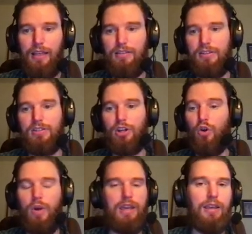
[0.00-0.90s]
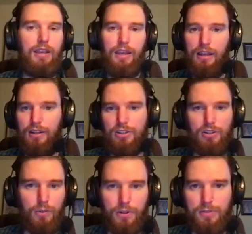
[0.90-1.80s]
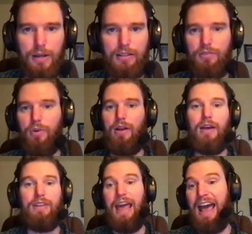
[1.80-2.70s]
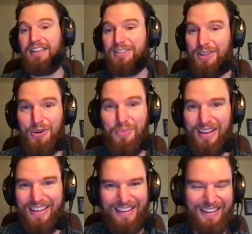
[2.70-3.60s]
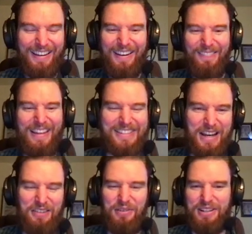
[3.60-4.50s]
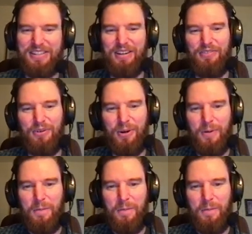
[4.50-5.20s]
just a quick additional perspective without having to ask a human, that's kind of what it's there for.